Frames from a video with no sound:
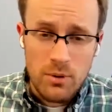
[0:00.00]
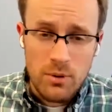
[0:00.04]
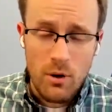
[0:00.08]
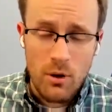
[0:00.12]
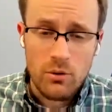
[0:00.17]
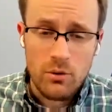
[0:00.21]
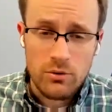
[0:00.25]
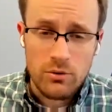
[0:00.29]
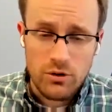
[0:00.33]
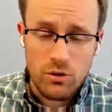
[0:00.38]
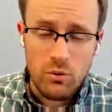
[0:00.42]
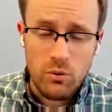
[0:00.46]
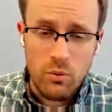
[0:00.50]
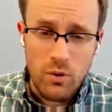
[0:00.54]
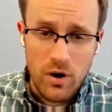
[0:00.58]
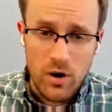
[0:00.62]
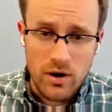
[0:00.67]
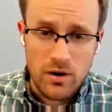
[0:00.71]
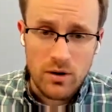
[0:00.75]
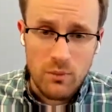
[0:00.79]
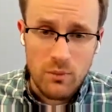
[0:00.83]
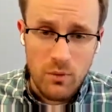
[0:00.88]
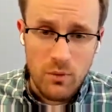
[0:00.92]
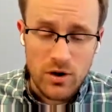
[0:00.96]
proposal
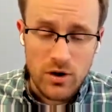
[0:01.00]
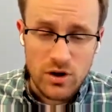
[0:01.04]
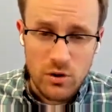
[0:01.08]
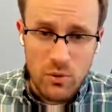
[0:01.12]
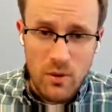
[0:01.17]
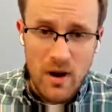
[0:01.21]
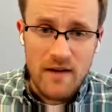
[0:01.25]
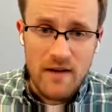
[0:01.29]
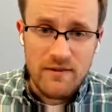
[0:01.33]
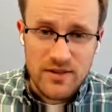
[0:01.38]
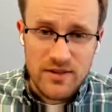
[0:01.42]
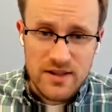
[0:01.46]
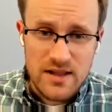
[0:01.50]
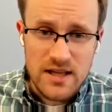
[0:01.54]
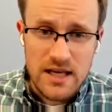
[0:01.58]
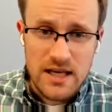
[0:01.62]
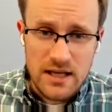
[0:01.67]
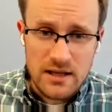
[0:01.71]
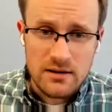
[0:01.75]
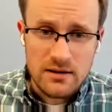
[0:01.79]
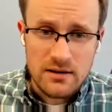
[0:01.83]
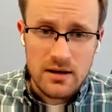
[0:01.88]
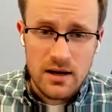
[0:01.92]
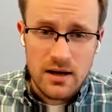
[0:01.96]
where you have
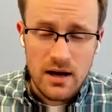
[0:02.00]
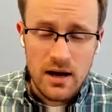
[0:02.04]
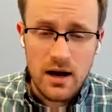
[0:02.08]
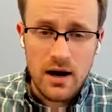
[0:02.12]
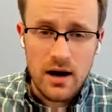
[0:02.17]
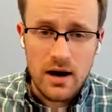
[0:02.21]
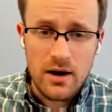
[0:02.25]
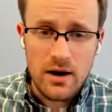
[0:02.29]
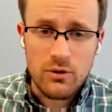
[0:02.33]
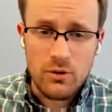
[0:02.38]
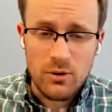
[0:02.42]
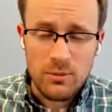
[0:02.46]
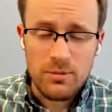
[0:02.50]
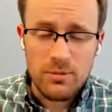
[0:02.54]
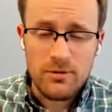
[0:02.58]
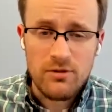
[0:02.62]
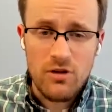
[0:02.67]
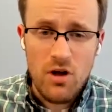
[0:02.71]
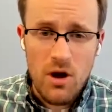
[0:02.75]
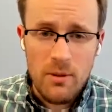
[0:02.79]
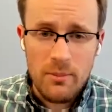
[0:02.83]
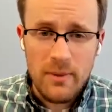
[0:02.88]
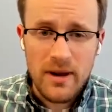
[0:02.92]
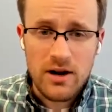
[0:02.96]
seen a group of
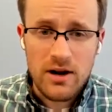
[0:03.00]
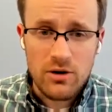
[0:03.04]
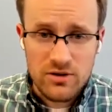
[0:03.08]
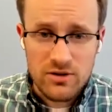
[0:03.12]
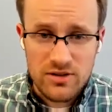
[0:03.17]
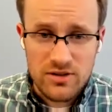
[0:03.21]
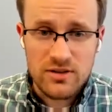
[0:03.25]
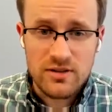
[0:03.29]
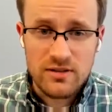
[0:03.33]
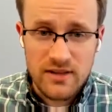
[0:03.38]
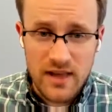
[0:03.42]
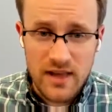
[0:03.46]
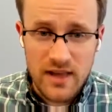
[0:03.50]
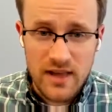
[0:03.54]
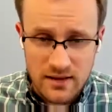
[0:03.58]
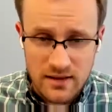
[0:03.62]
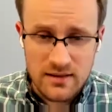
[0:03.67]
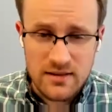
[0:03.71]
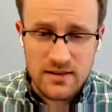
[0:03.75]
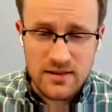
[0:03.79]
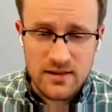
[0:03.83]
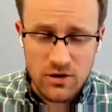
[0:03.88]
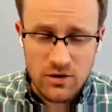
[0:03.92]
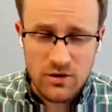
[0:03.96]
lawmakers
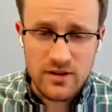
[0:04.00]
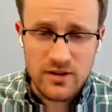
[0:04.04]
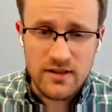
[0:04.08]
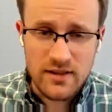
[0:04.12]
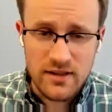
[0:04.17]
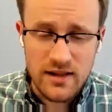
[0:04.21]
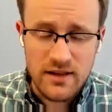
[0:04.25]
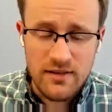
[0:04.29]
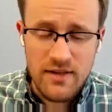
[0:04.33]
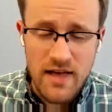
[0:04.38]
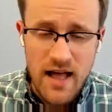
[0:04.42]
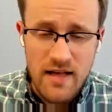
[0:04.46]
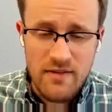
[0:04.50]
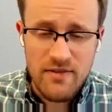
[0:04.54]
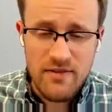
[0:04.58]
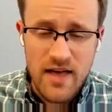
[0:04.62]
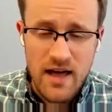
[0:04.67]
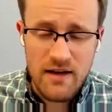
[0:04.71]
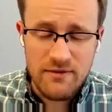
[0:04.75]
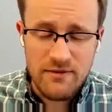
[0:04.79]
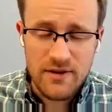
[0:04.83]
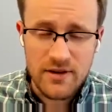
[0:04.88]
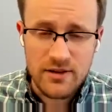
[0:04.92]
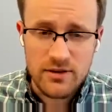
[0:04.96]
taking seriously
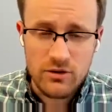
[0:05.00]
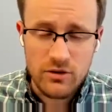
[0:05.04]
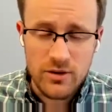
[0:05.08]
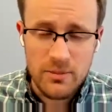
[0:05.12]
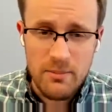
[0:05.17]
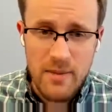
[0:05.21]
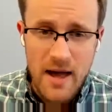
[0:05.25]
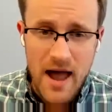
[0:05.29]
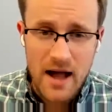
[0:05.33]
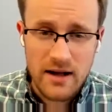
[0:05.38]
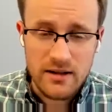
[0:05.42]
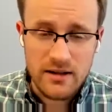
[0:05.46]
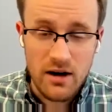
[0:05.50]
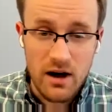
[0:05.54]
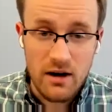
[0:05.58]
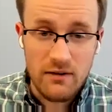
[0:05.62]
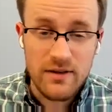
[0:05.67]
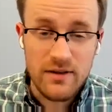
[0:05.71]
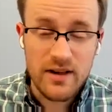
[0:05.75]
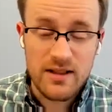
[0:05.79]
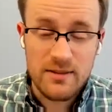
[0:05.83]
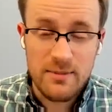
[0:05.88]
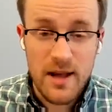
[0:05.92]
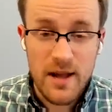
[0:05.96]
that fiscal impact
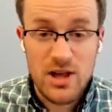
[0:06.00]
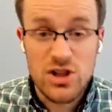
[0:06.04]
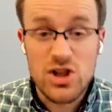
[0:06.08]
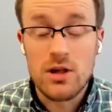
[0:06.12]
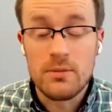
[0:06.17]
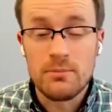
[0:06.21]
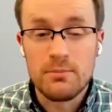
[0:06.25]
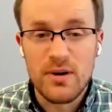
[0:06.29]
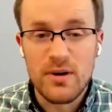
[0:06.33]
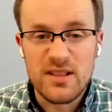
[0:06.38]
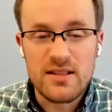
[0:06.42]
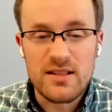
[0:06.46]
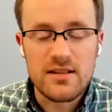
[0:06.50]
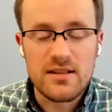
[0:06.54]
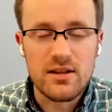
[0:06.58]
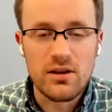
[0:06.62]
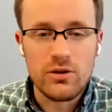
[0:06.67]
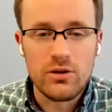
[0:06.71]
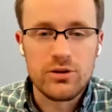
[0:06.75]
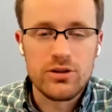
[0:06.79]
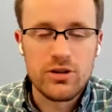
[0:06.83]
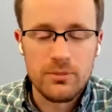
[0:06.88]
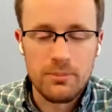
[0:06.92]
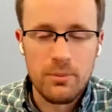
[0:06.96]
of expansion, but
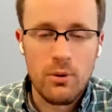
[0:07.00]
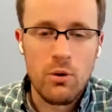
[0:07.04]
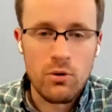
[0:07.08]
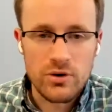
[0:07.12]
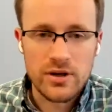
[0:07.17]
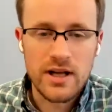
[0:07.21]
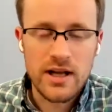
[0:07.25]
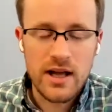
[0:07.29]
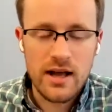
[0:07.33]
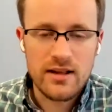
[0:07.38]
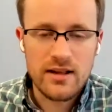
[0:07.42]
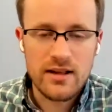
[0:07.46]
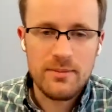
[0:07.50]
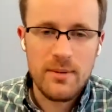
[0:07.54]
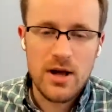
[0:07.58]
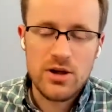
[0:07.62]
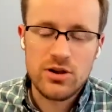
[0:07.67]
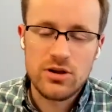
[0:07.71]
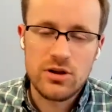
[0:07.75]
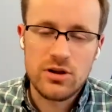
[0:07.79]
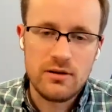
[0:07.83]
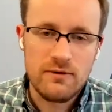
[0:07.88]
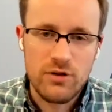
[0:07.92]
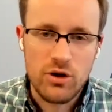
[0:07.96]
still supporting
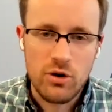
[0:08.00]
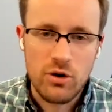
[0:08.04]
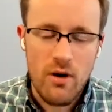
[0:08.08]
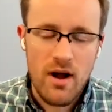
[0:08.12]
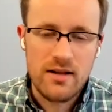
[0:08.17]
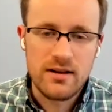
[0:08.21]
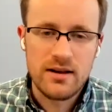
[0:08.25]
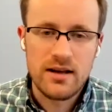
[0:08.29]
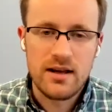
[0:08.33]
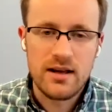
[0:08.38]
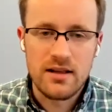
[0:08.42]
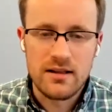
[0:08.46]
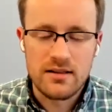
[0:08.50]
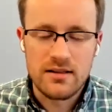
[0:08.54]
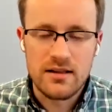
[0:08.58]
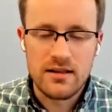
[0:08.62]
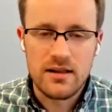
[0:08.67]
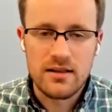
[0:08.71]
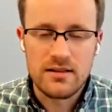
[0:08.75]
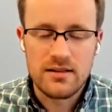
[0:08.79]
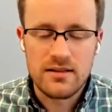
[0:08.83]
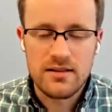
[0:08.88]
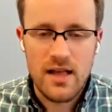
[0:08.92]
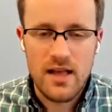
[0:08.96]
expansion of the credit
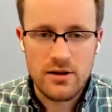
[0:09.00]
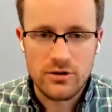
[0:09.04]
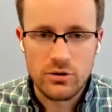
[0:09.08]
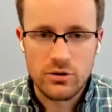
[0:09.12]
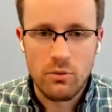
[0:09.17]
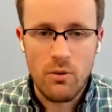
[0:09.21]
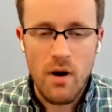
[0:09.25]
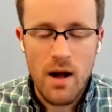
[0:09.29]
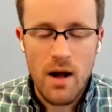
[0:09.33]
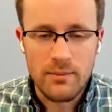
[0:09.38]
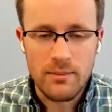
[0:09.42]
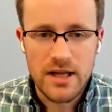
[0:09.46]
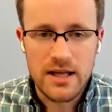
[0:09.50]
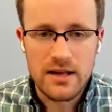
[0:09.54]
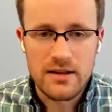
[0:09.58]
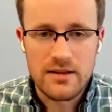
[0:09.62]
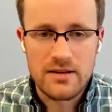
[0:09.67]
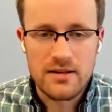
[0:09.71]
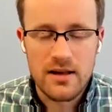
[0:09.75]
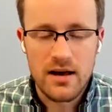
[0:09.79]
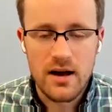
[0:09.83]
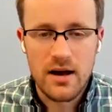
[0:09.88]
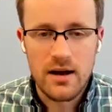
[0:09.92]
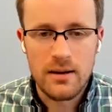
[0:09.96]
is Senator
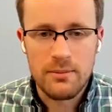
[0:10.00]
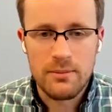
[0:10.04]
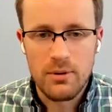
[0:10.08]
Romney's